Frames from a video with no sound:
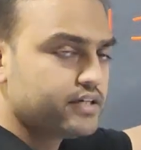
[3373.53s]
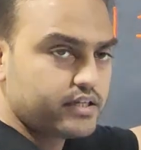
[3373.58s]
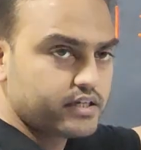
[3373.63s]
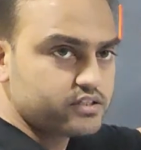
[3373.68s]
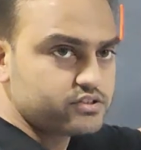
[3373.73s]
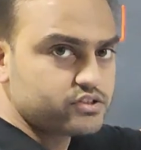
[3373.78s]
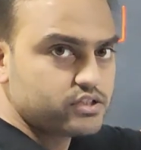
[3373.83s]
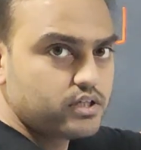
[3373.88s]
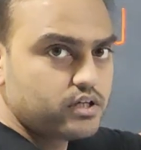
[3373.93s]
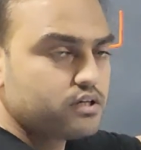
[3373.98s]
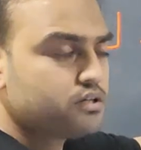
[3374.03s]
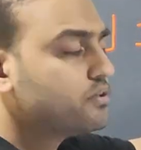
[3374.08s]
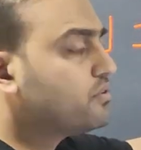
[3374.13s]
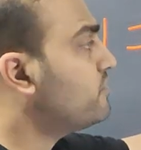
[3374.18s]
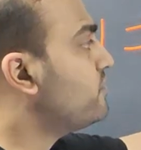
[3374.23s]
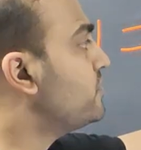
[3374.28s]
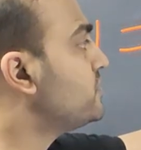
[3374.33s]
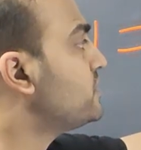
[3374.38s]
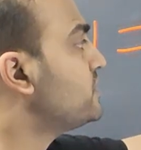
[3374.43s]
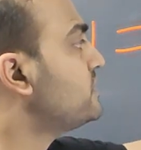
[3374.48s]
integer
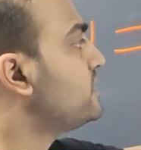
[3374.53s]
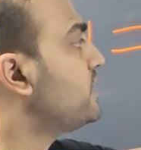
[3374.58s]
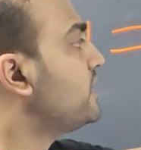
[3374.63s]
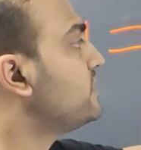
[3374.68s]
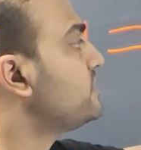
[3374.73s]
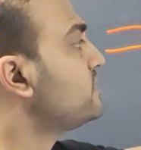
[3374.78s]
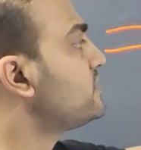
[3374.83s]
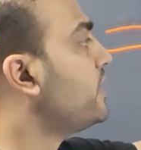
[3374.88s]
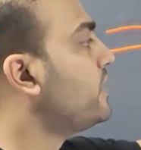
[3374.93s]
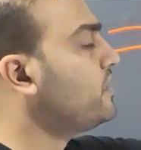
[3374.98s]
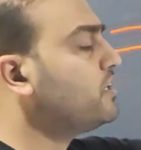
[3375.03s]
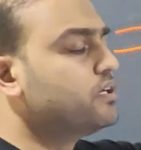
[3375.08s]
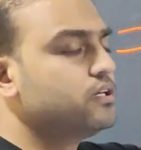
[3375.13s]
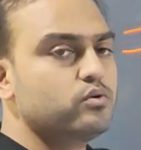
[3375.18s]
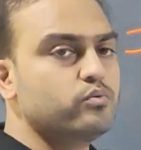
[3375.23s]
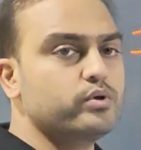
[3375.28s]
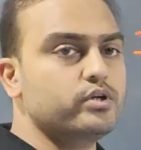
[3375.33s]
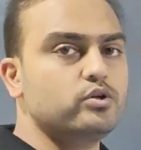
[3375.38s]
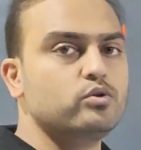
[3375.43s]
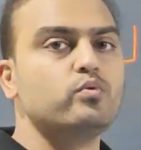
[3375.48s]
which is less than
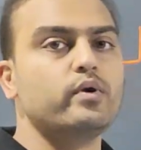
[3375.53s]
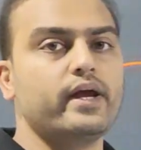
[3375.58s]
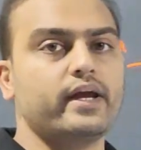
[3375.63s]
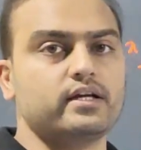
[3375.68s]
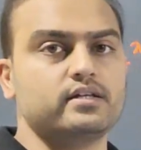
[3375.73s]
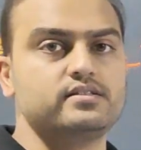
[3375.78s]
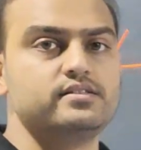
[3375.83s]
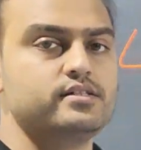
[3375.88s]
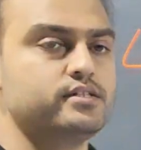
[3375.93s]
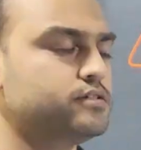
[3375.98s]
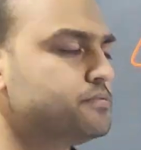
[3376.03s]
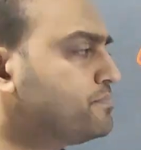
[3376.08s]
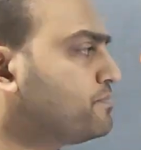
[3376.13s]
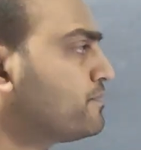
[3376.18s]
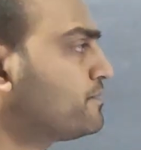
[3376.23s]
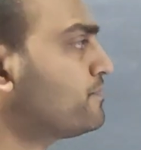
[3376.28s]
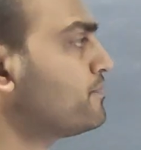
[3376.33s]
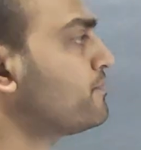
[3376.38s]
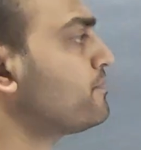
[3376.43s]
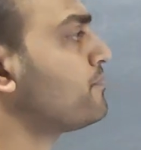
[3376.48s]
equal to x.
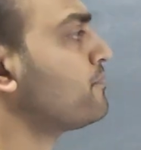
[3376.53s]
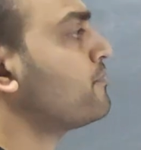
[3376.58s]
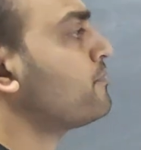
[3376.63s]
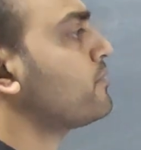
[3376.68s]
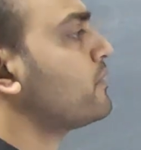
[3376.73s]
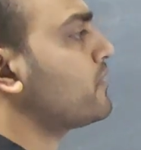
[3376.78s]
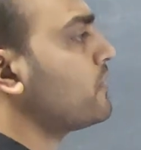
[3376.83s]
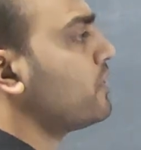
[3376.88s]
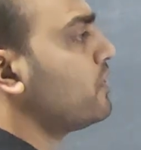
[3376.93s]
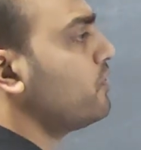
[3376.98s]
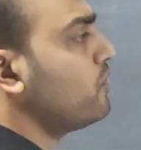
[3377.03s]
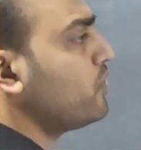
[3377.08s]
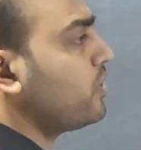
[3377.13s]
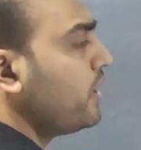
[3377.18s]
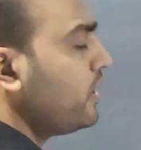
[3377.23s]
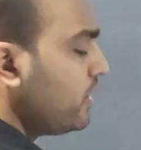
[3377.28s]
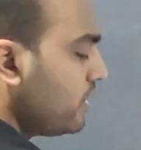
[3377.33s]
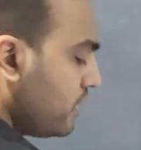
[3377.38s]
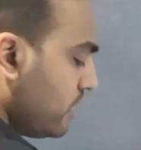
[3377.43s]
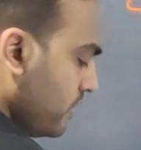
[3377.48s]

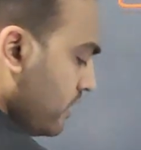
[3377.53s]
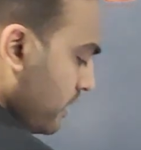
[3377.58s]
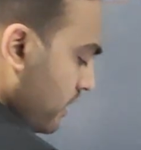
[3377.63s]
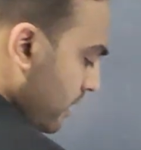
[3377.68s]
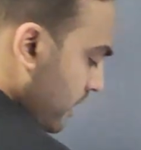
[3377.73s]
Okay,